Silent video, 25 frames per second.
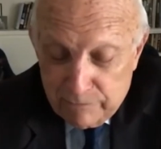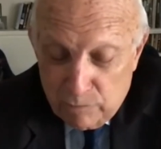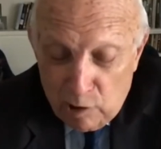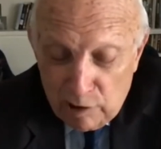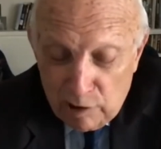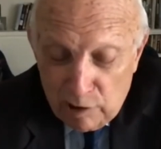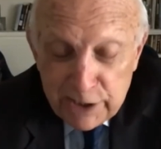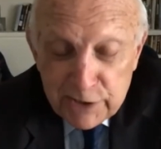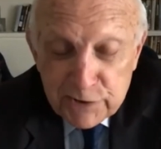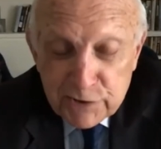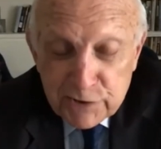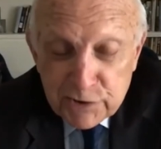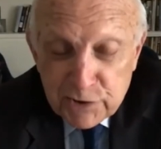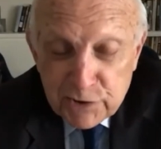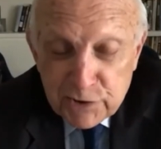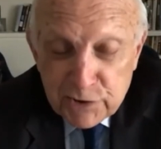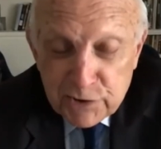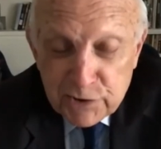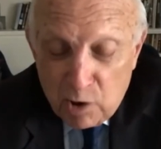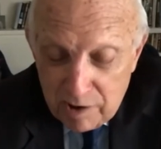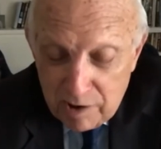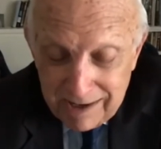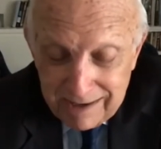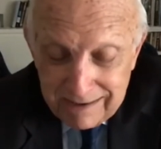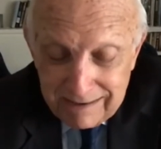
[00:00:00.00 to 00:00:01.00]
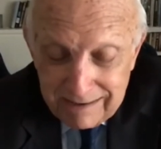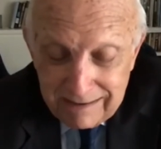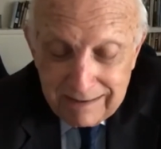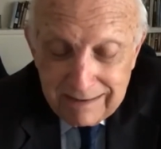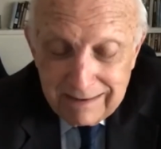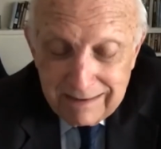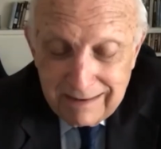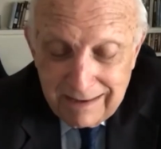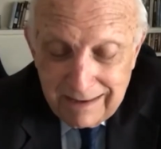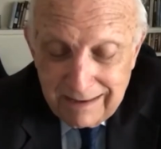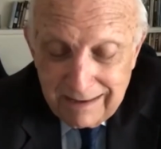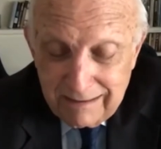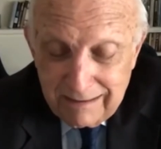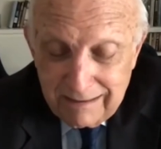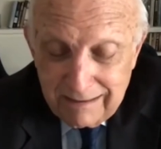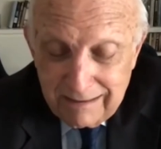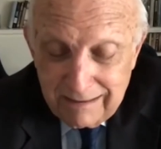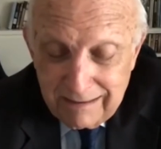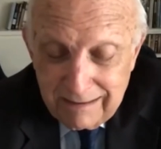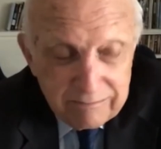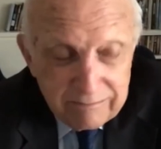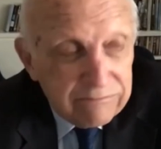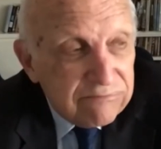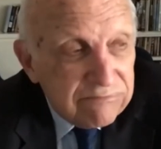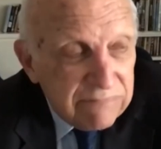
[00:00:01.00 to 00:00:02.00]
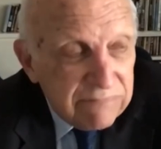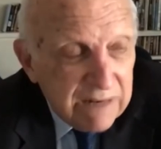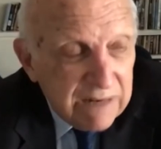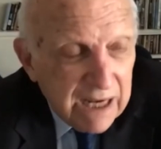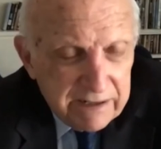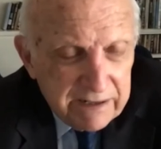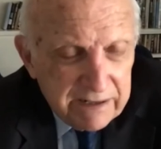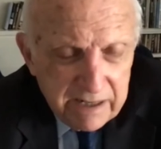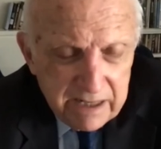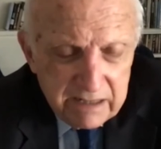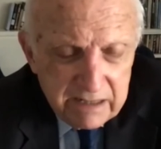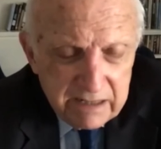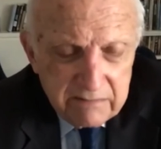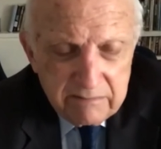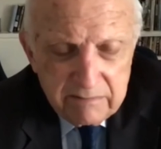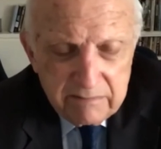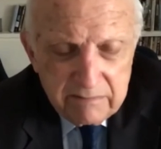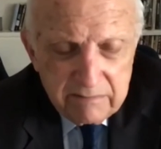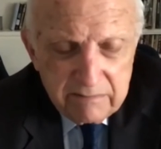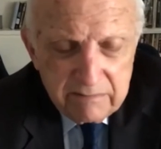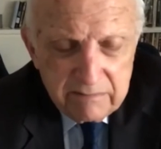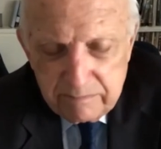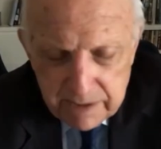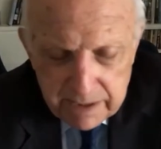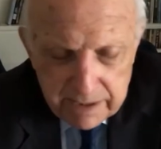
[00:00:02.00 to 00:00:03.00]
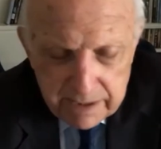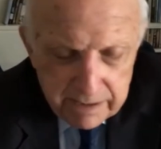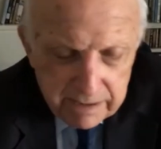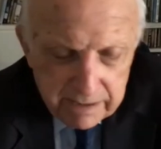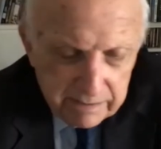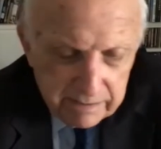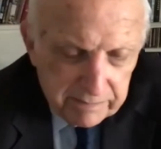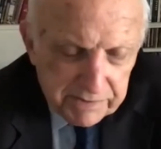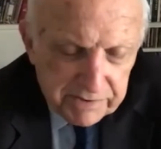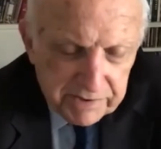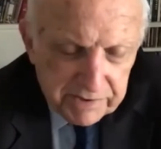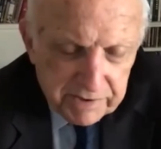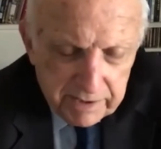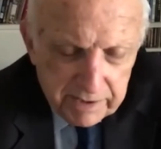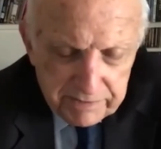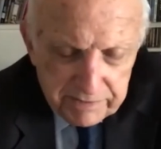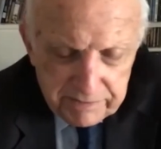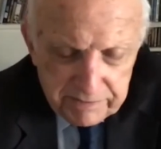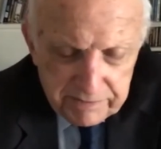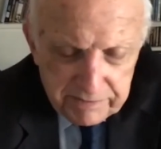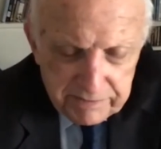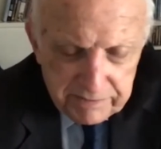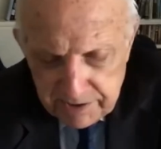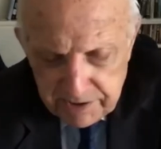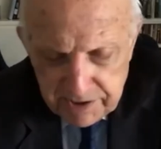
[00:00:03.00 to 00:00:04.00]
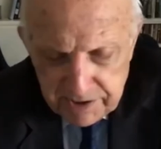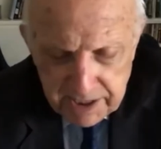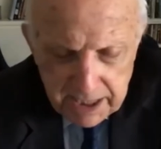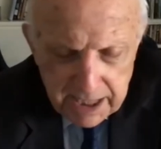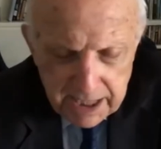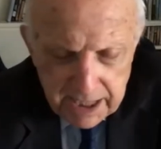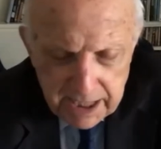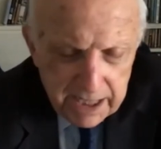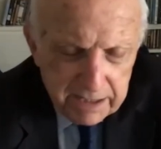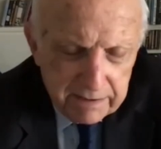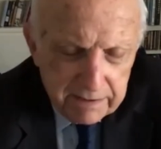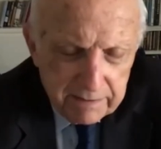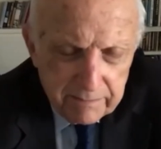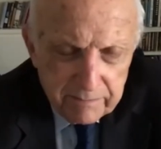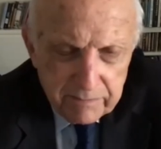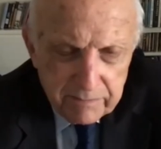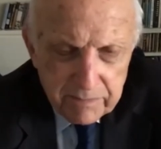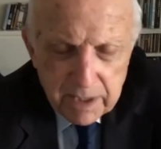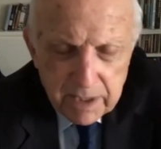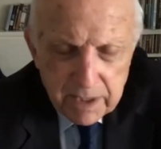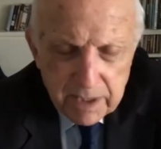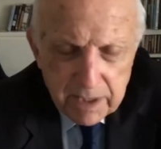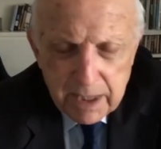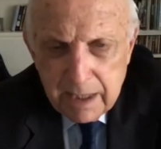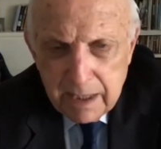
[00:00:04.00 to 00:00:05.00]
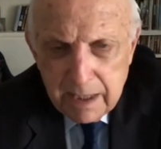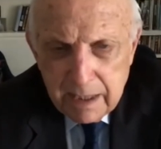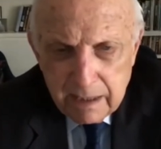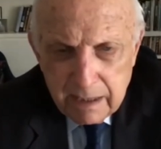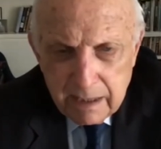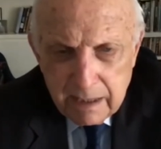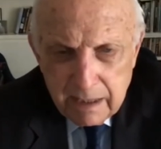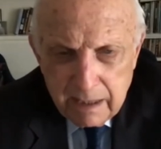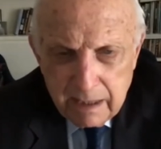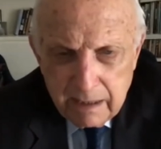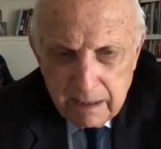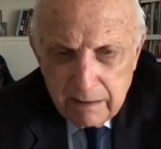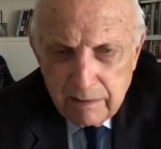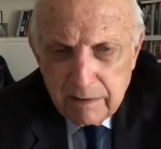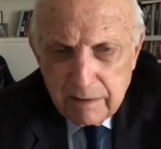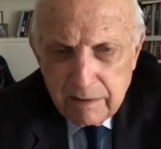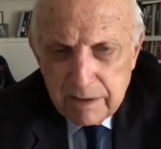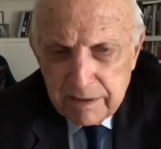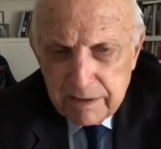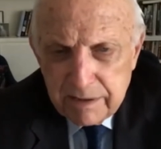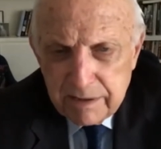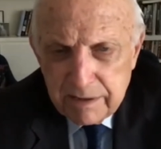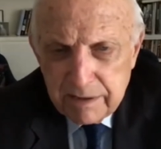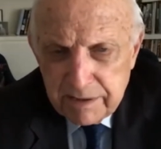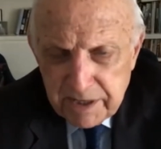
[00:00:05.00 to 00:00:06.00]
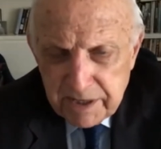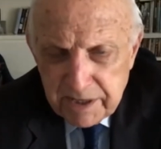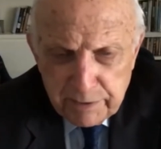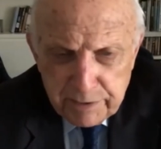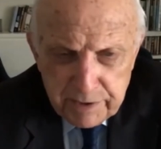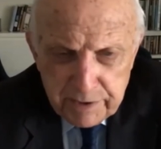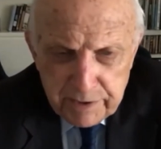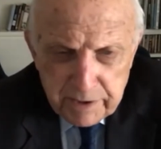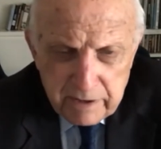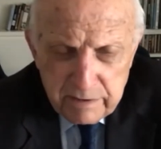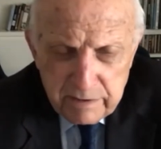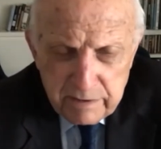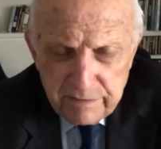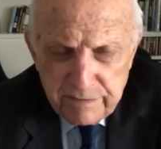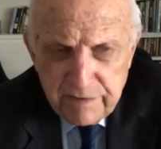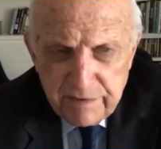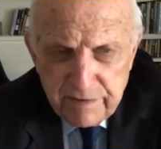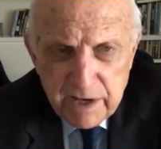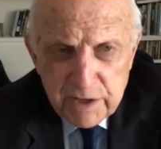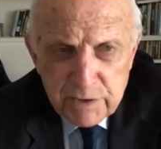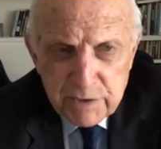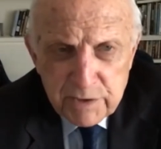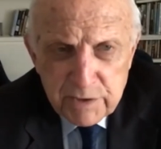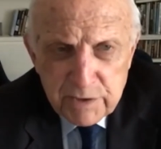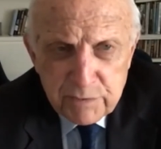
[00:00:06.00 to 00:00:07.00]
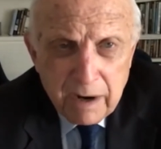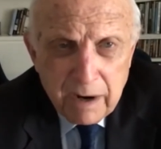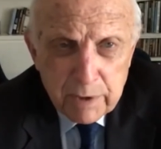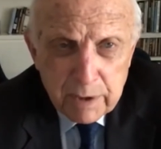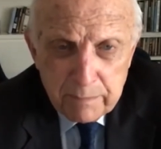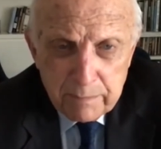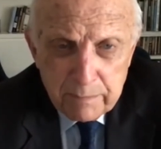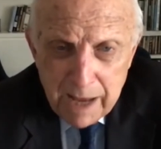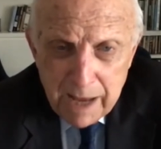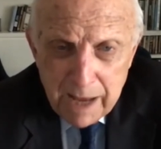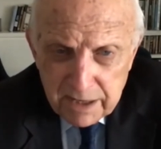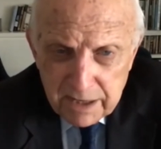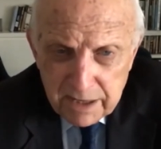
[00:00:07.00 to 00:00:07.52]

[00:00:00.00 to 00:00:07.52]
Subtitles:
all this started in 1968. Secretary of Defense Robert